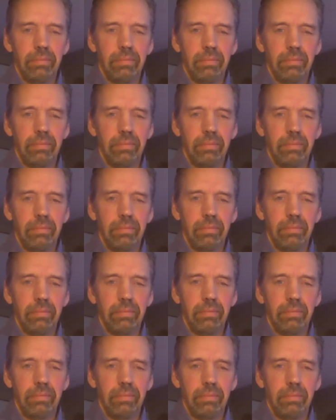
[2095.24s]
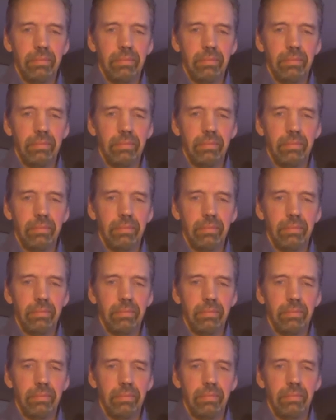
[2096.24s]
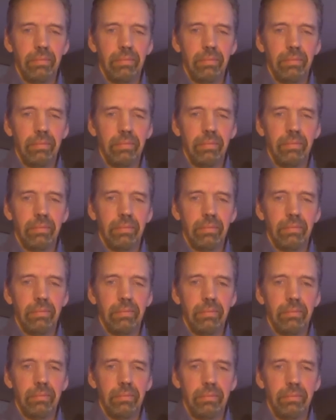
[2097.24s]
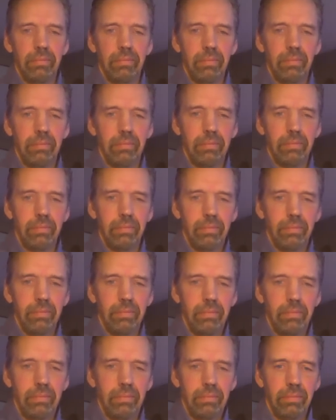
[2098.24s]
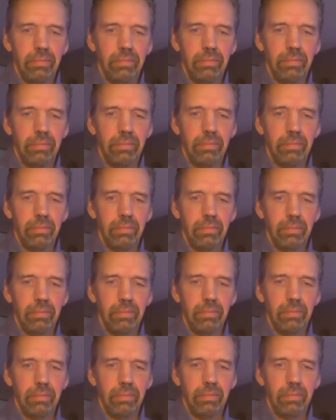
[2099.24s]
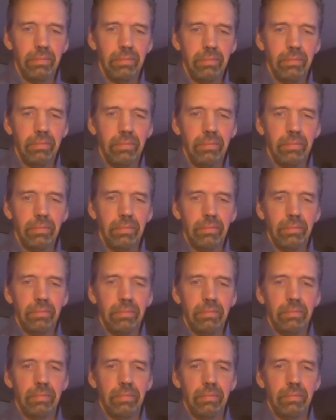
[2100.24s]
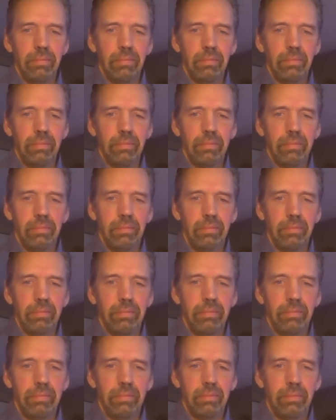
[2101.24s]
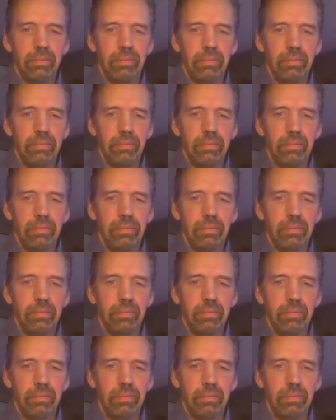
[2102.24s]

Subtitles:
The person shown says nothing.